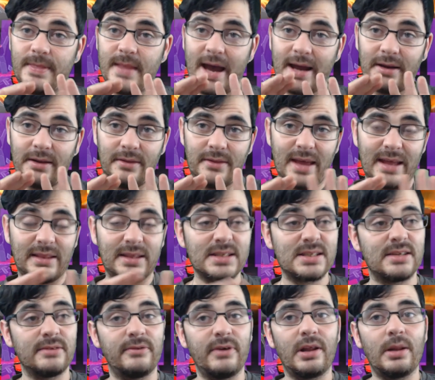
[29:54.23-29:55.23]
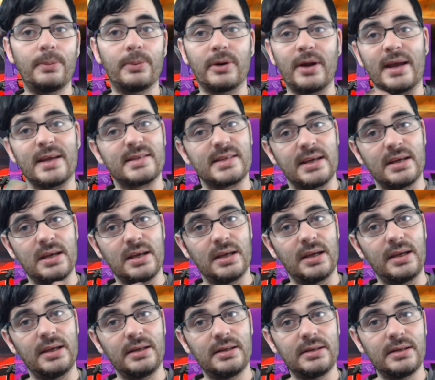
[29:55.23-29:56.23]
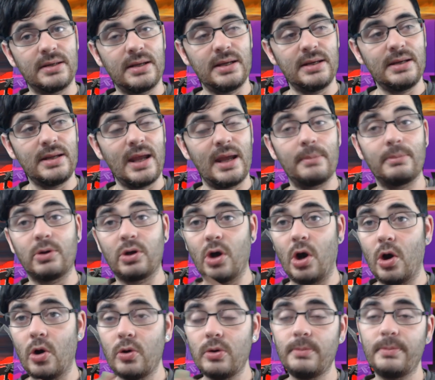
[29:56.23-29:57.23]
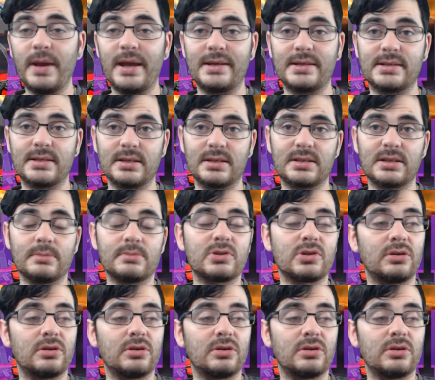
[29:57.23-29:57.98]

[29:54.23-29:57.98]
not only that, this developer has a in-game code-based system,